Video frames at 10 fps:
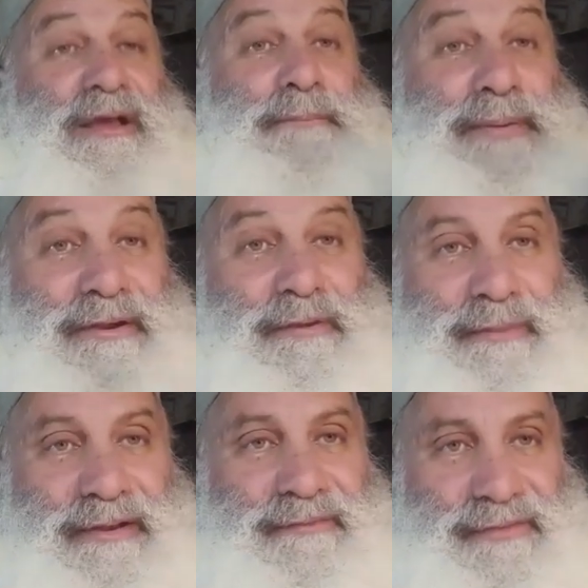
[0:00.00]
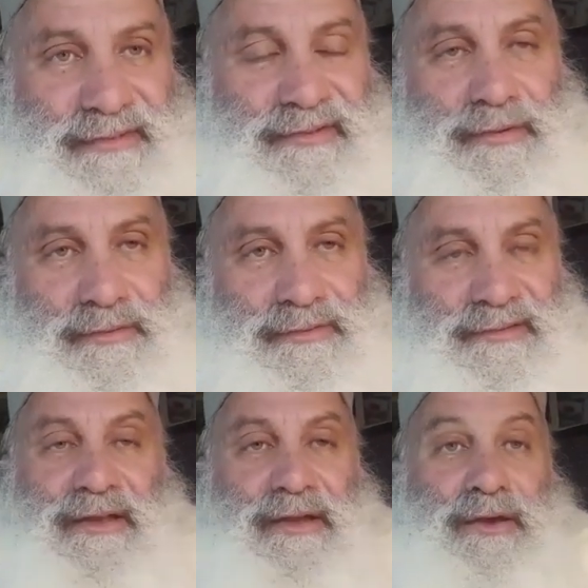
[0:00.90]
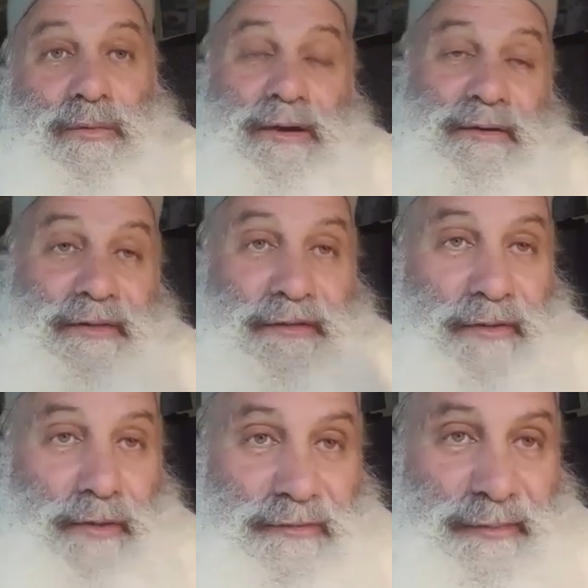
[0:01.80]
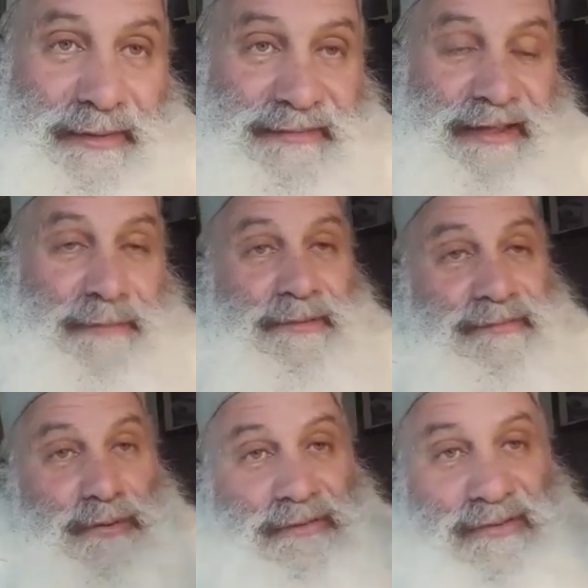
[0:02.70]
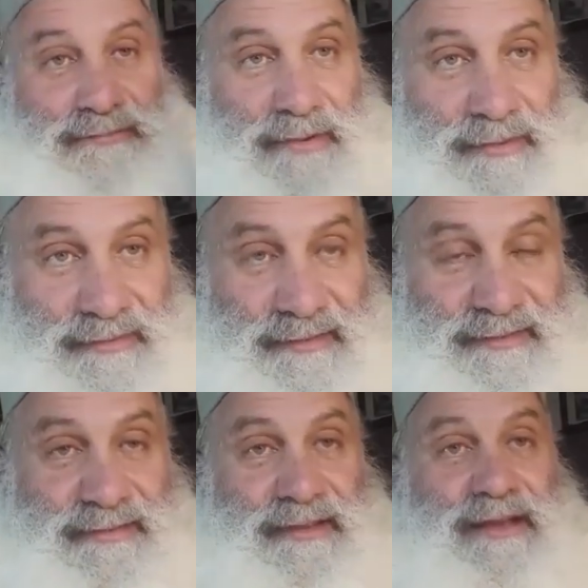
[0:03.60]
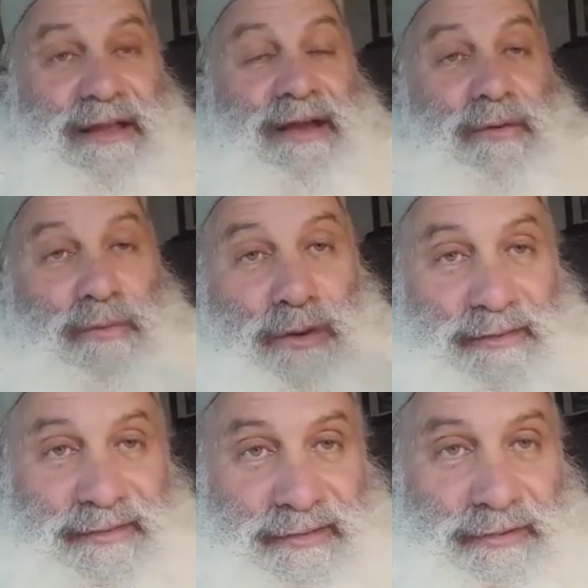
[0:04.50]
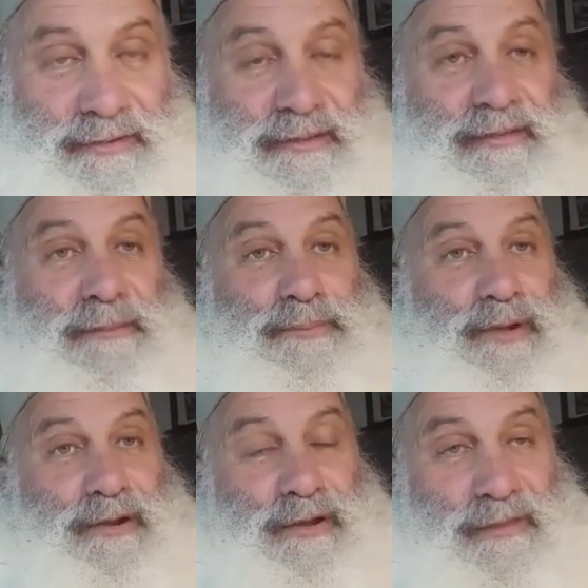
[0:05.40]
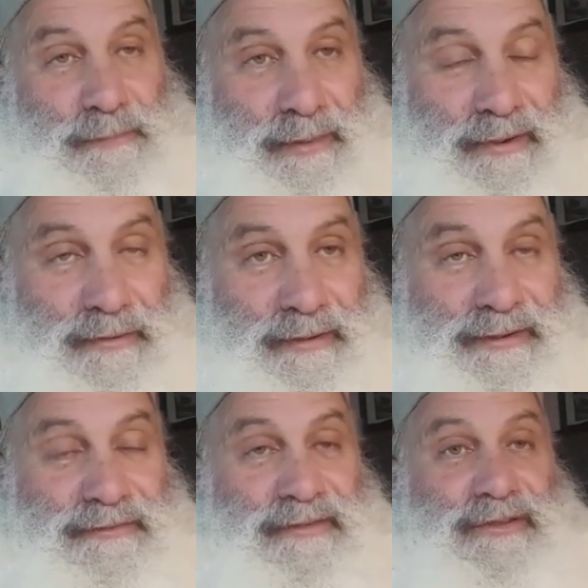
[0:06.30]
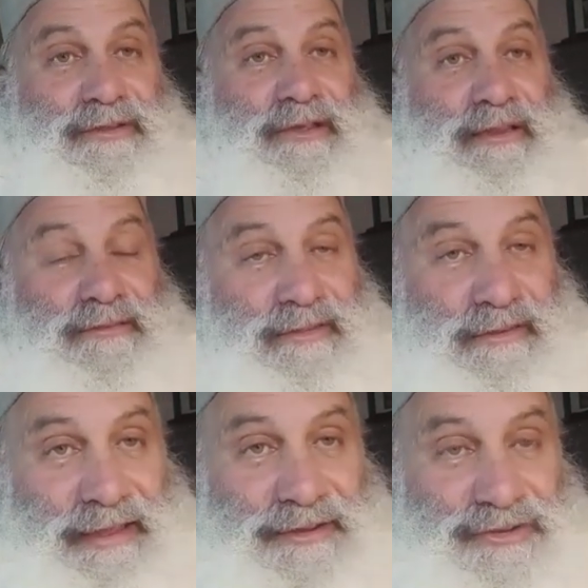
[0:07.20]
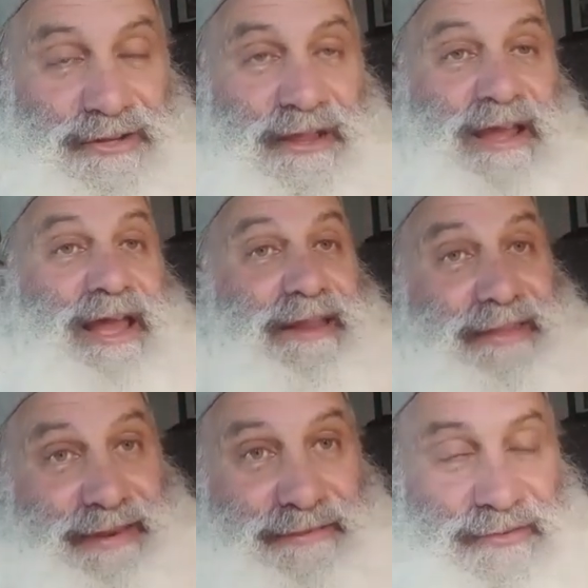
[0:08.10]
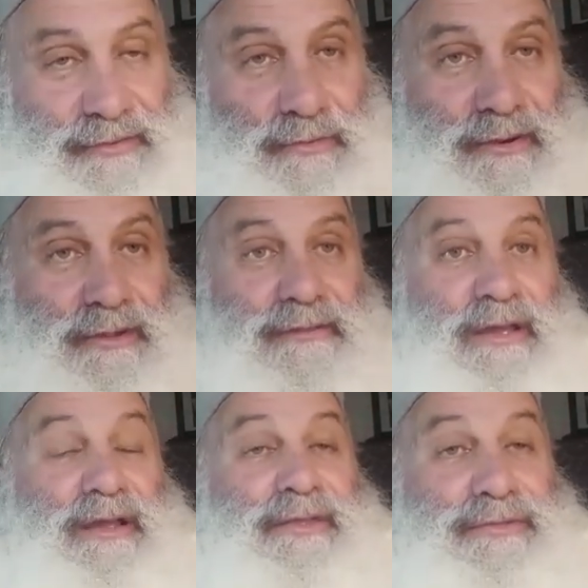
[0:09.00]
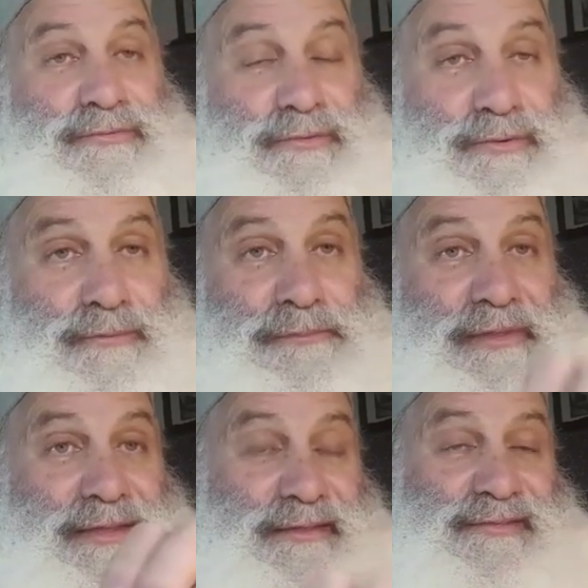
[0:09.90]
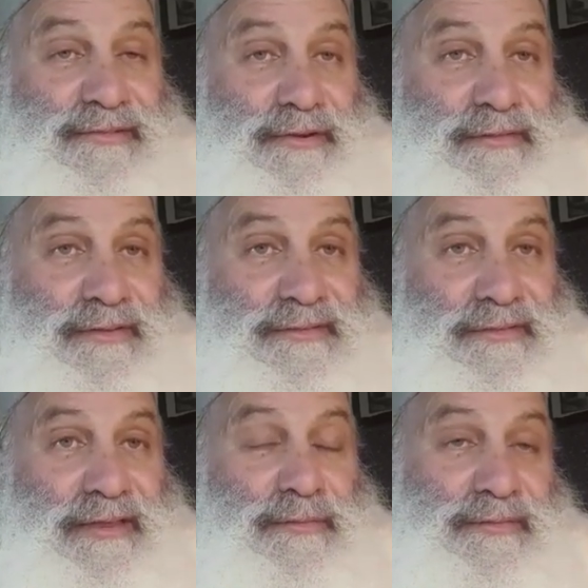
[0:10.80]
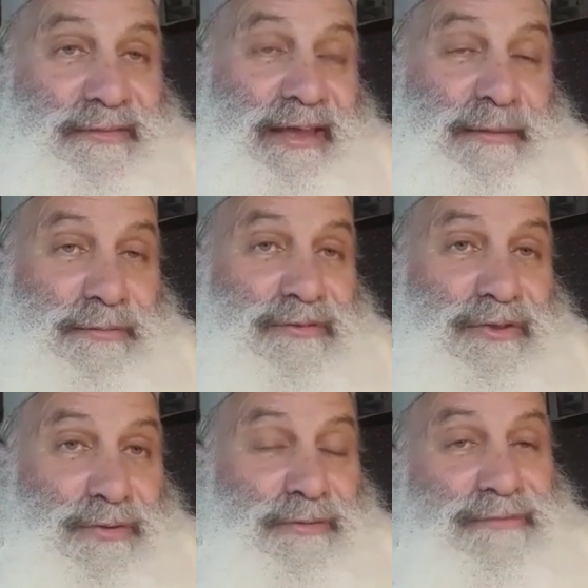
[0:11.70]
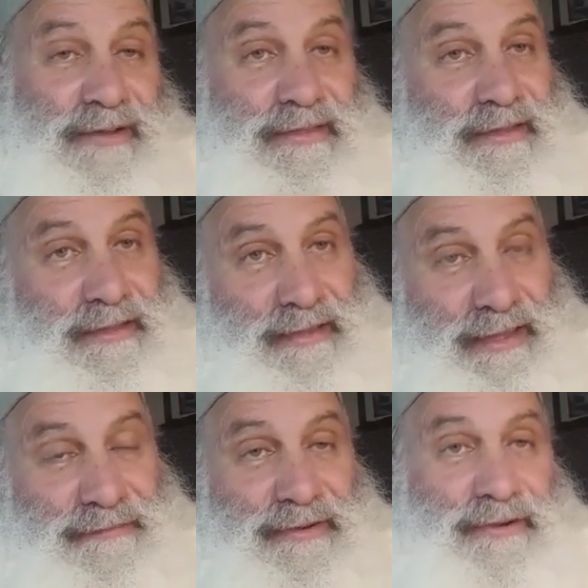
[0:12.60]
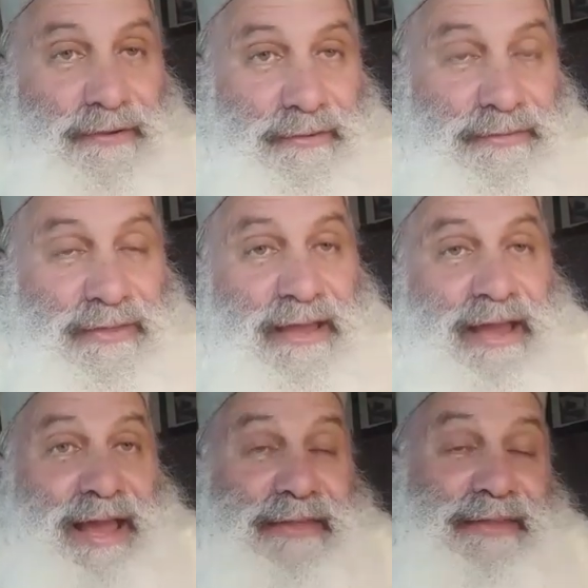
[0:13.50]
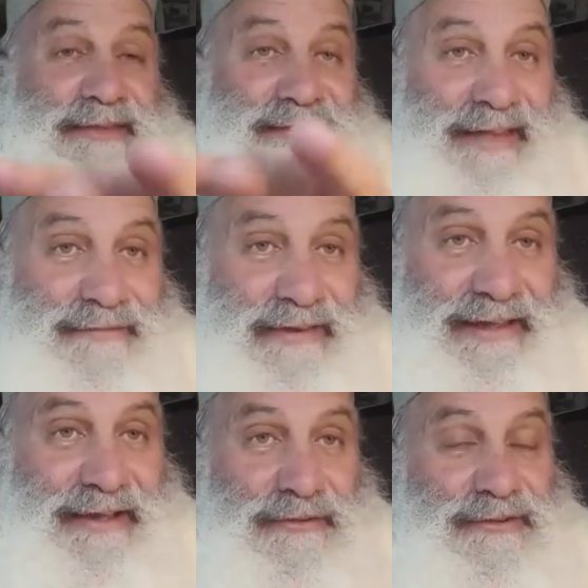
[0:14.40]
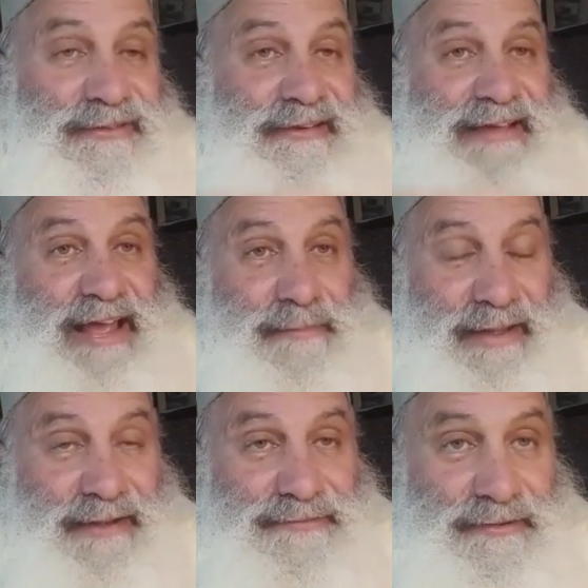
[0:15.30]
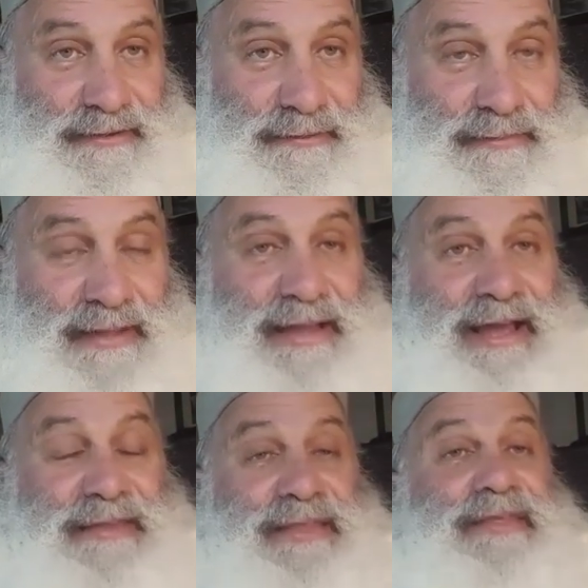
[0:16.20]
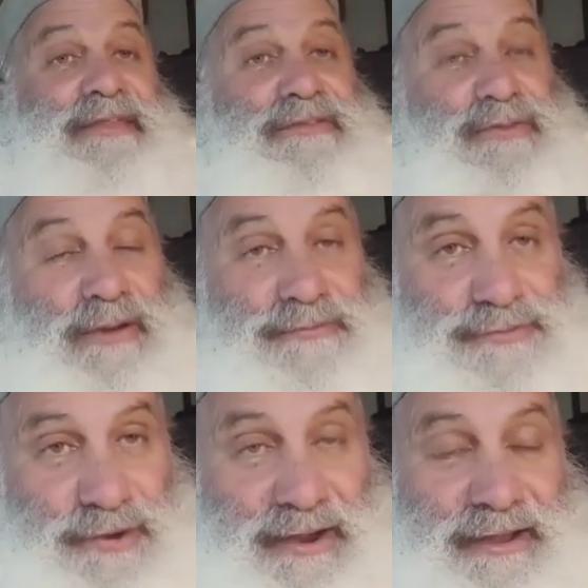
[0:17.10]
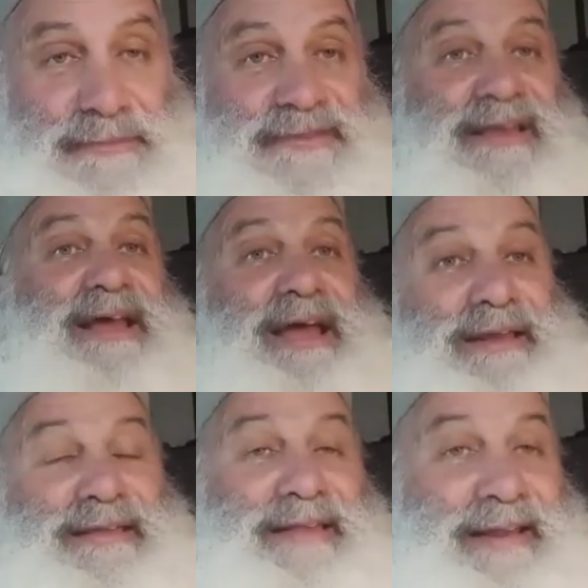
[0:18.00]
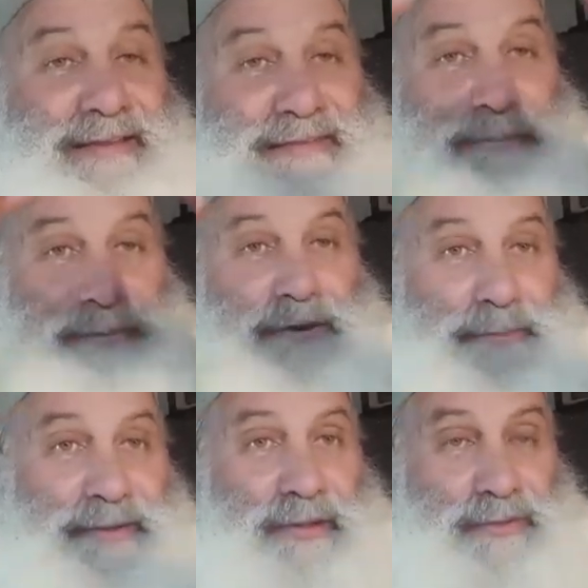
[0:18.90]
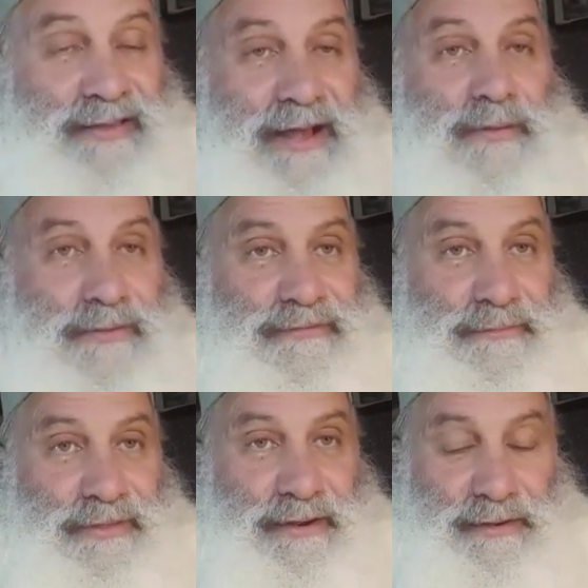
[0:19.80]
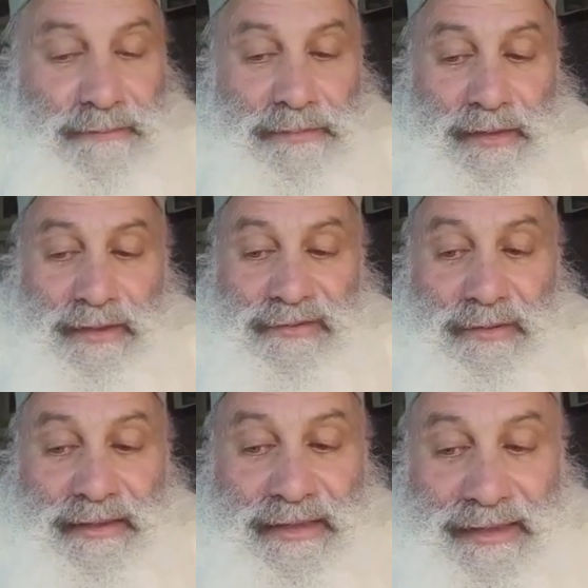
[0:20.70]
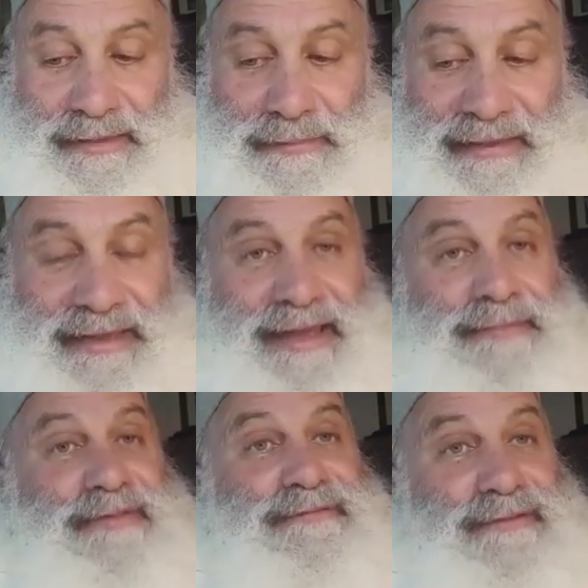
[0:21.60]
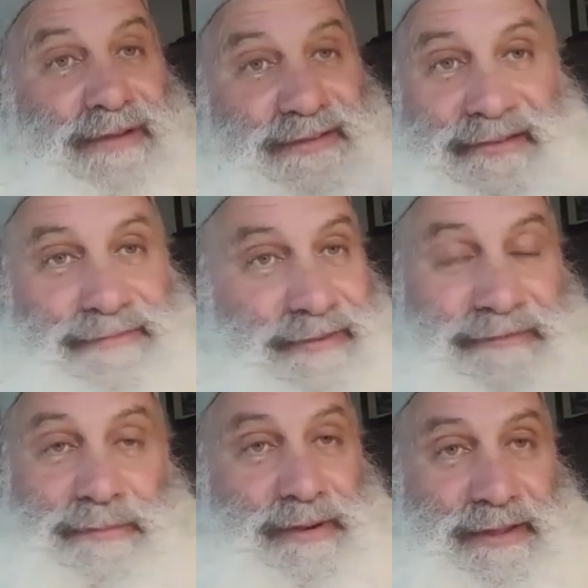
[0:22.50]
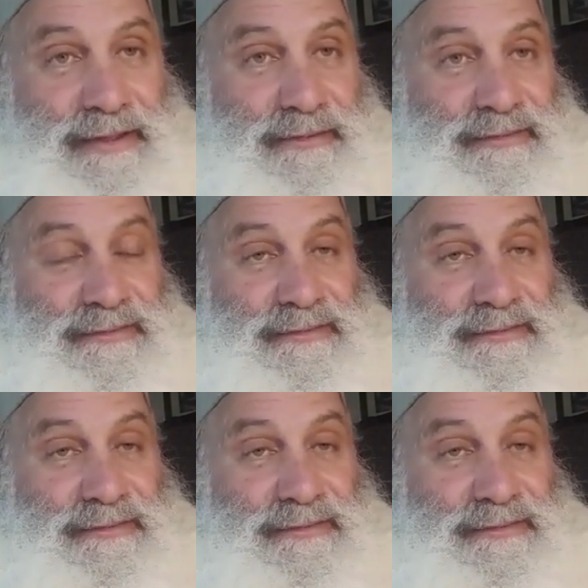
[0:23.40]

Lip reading: pyramid of the souls, where the ultimate example, of course, is Moses. One soul that brought all the power into the nation and then into the world. Through his service, he was able to unify the heaven and earth and the 70 elders that came after him, and then the 12 tribes, and the pyramid goes outward from there. So he became the faucet for everybody else.